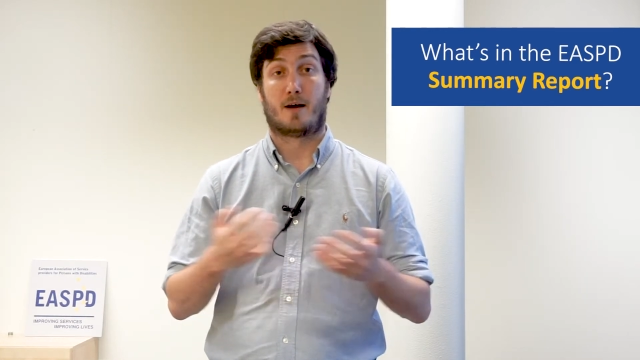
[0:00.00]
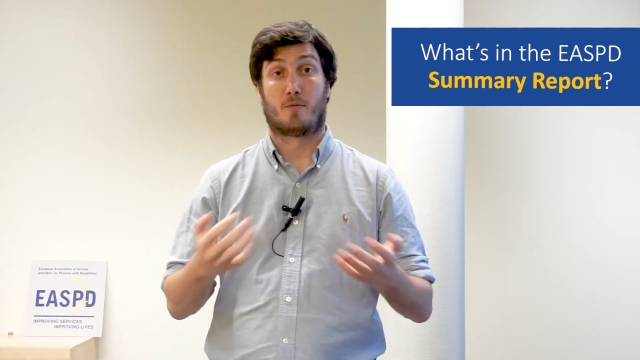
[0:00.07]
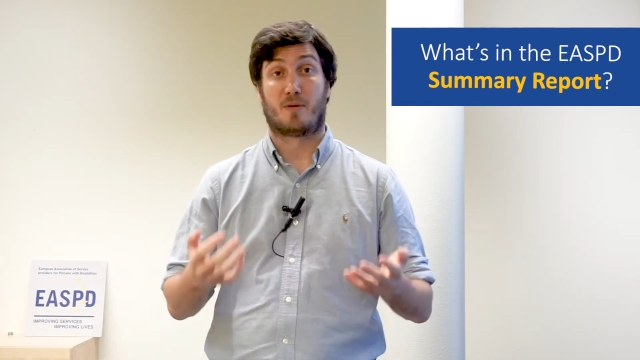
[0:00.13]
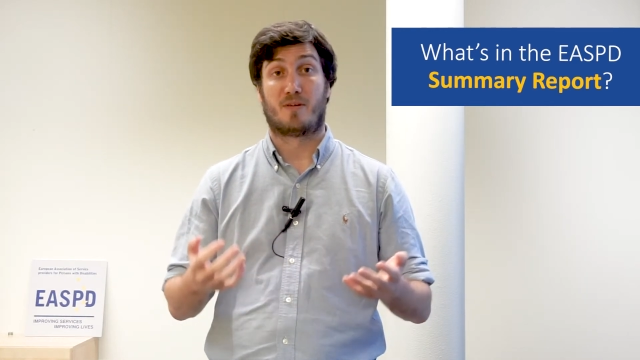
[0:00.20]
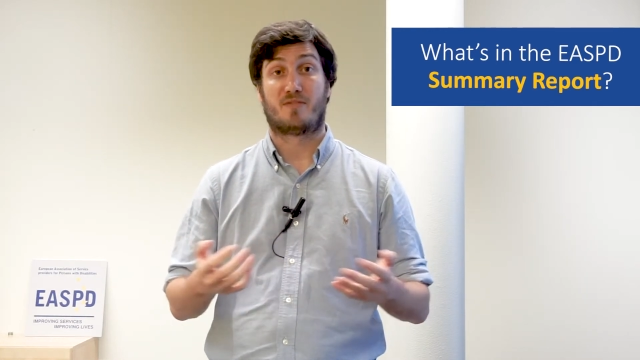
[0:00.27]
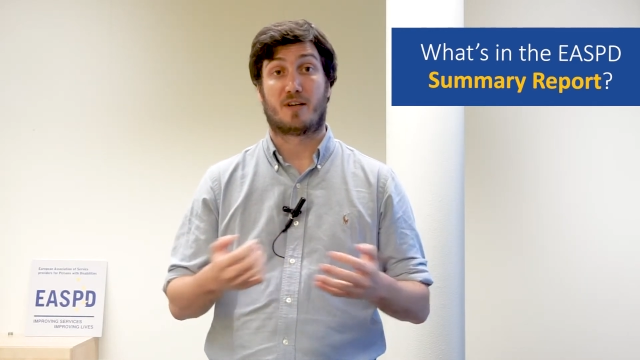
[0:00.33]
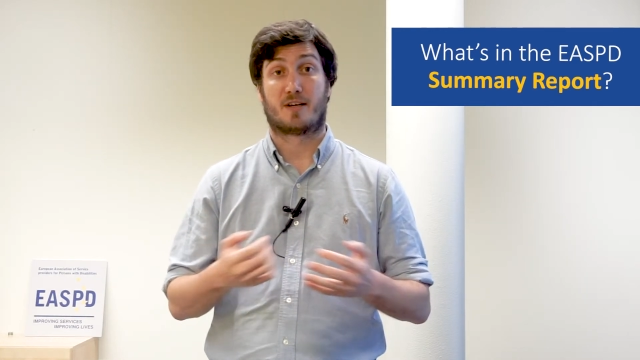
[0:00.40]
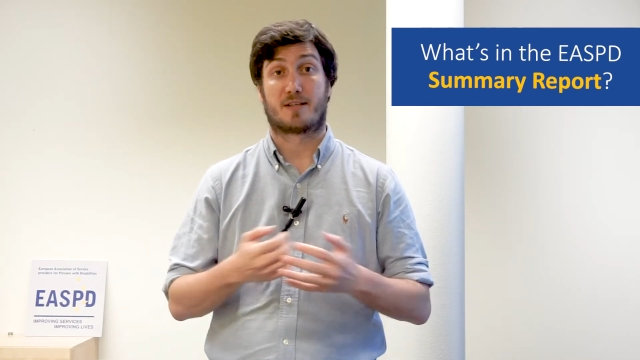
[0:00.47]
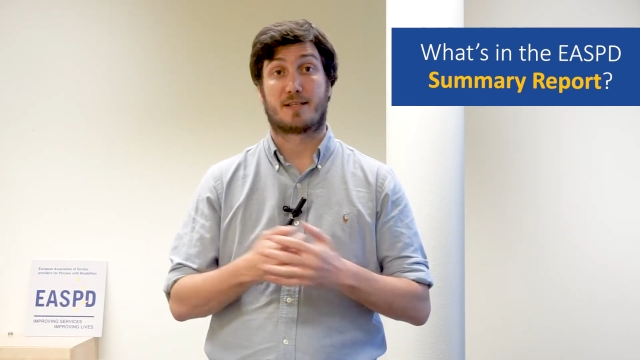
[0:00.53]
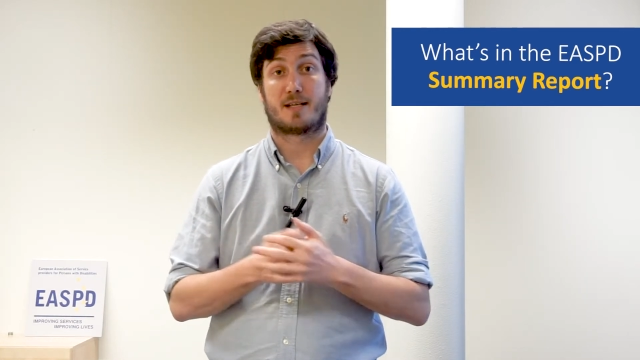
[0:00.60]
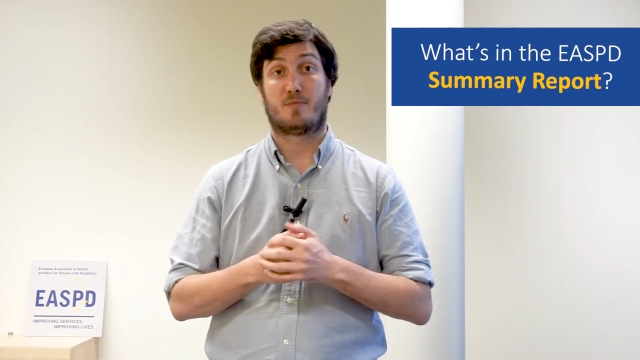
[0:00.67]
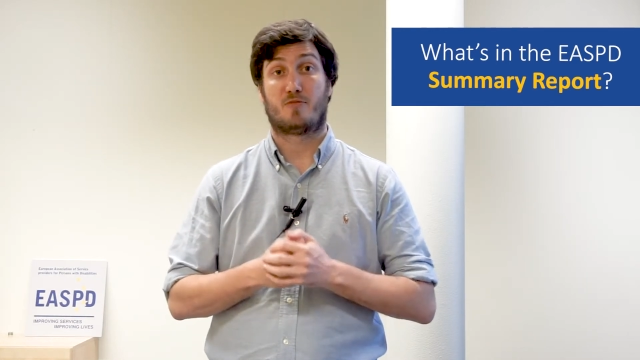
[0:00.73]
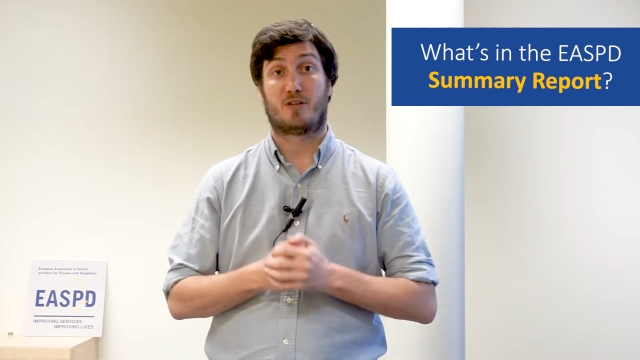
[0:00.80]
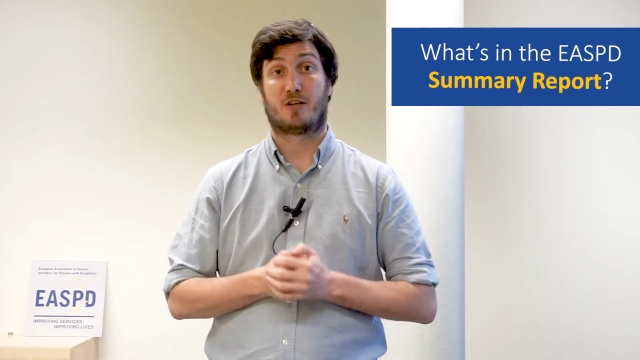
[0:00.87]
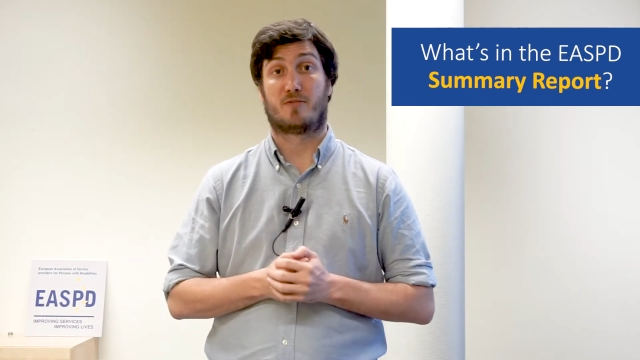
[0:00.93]
We've done a
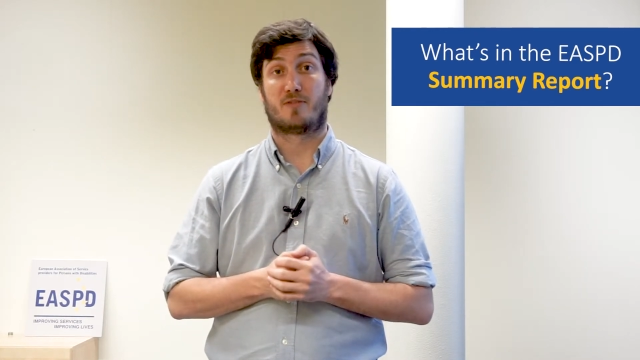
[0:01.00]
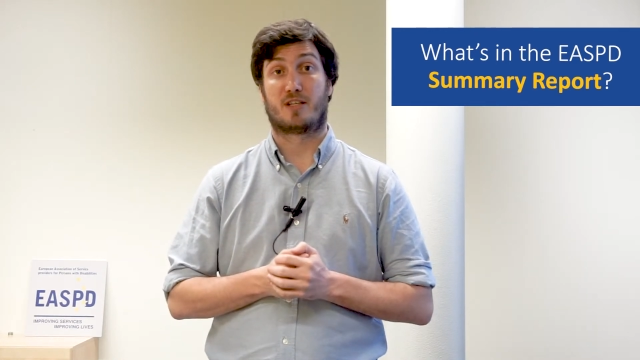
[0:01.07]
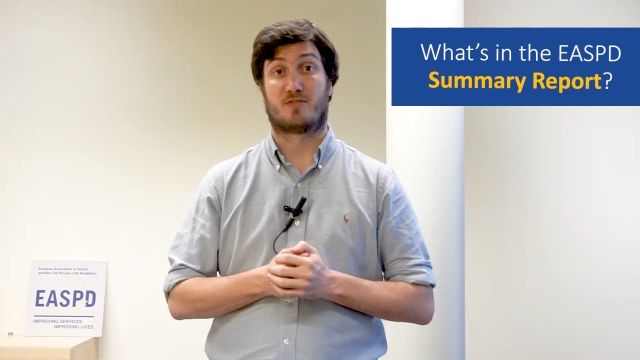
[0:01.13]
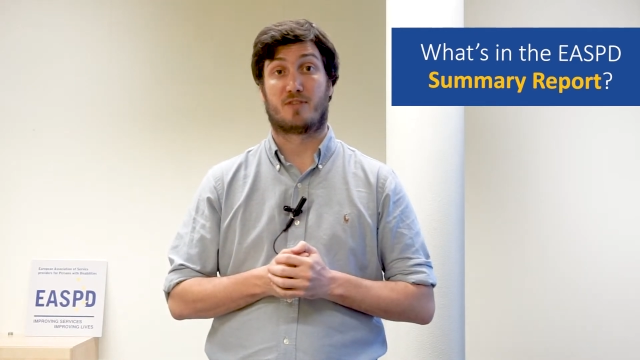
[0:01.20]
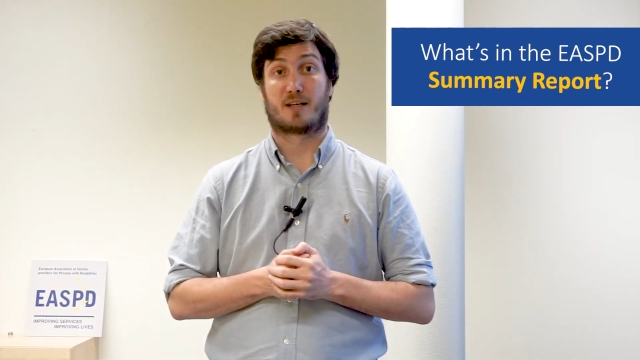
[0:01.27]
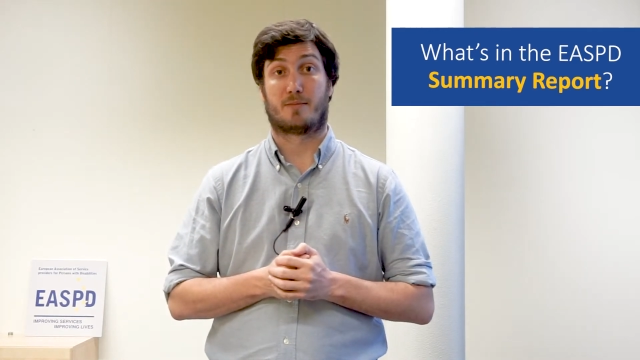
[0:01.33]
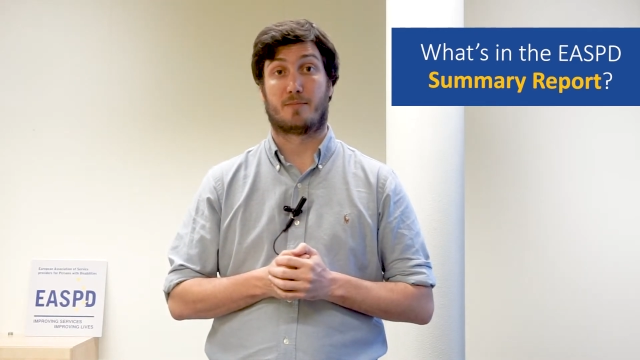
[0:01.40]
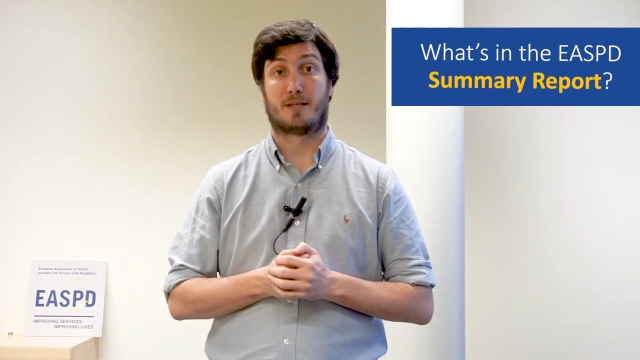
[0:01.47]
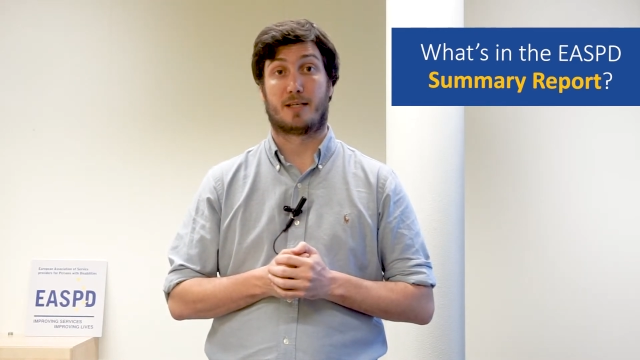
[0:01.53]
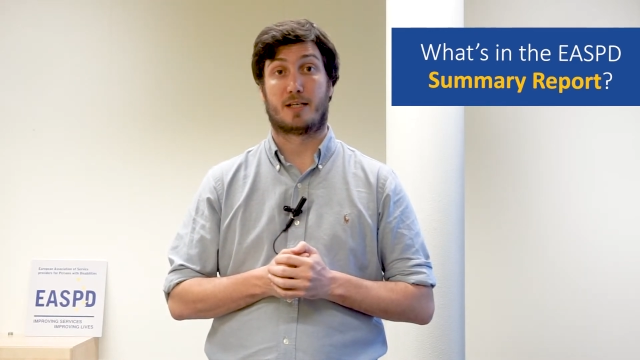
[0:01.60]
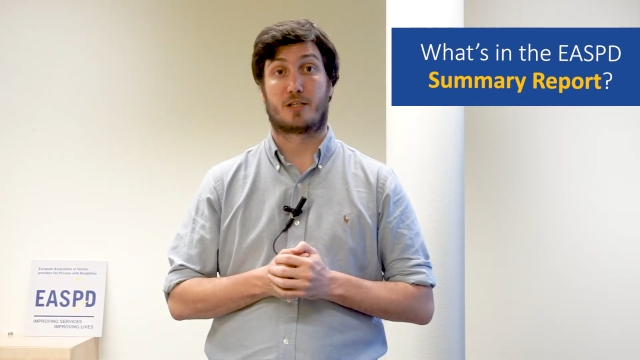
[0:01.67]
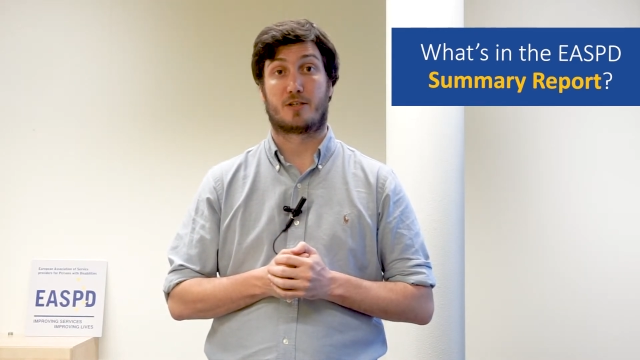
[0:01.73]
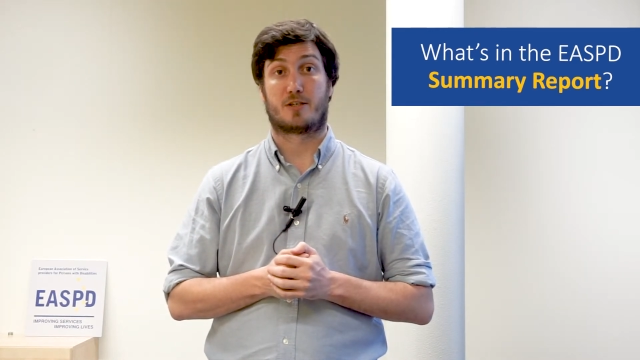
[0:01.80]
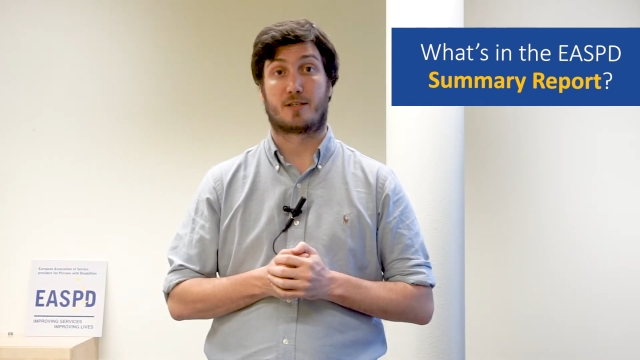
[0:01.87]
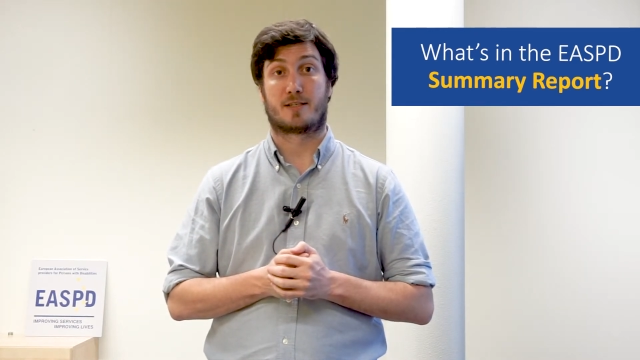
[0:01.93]
summary of these
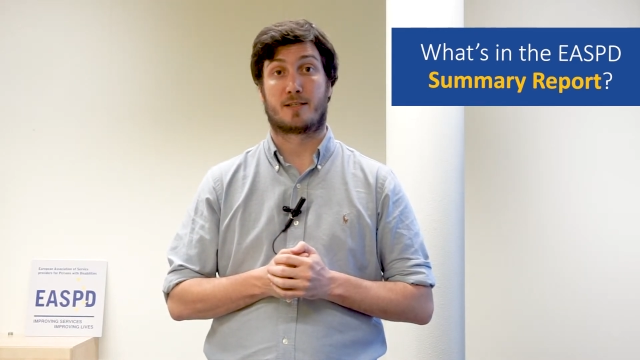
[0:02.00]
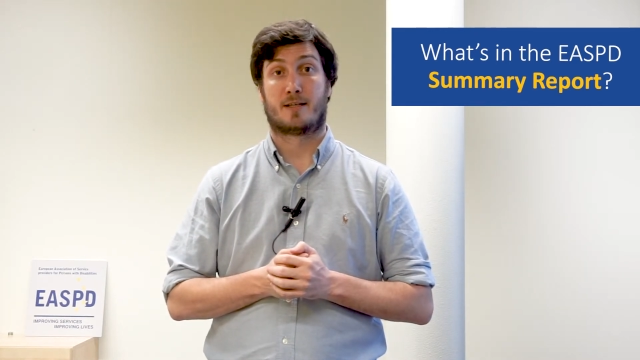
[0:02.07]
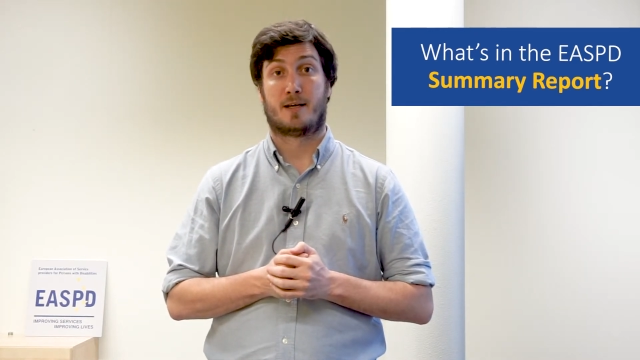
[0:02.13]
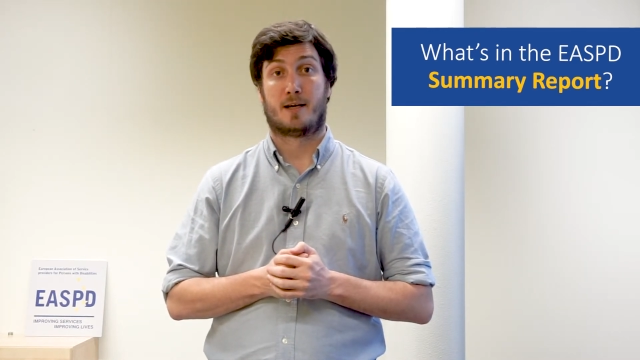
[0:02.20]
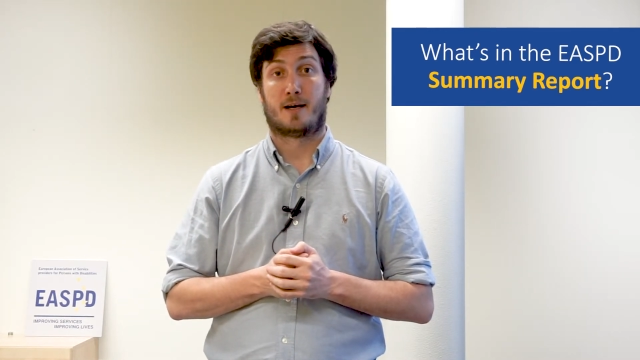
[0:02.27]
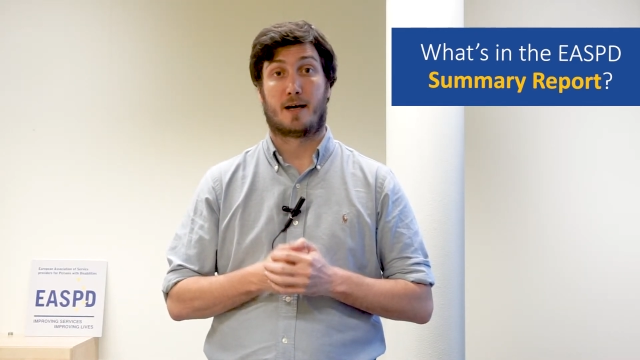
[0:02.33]
recommendations,